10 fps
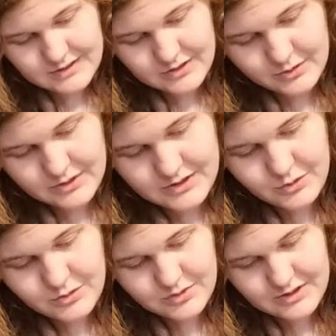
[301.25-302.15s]
So
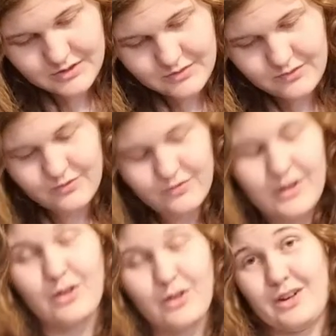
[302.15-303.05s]
this is
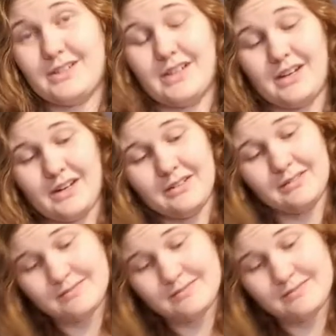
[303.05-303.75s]
very exciting.